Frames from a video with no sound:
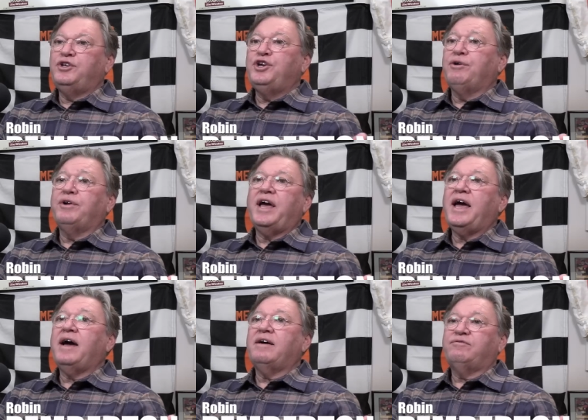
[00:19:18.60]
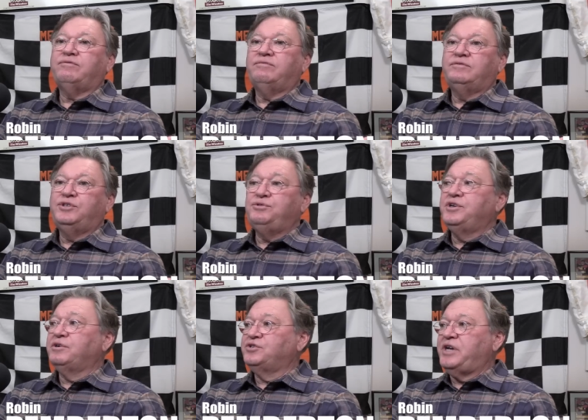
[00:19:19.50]
a year and a half, 2
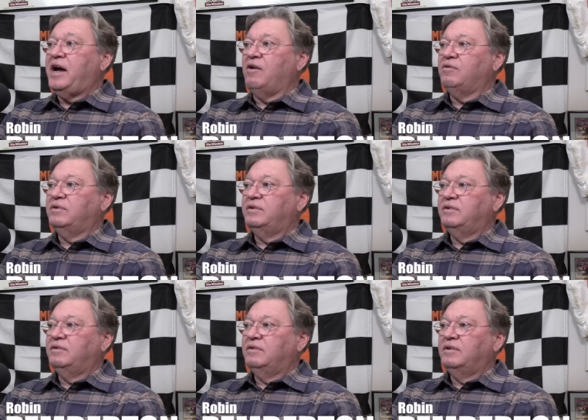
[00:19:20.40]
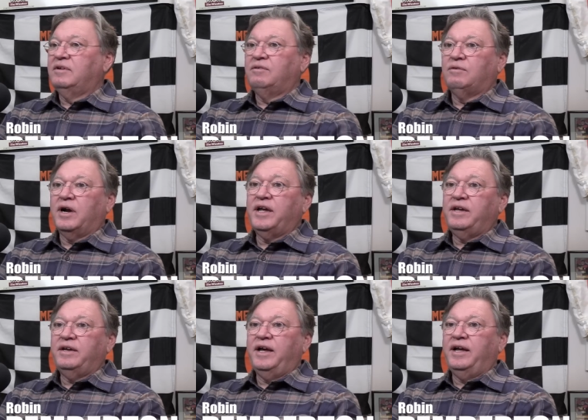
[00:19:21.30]
years out, right?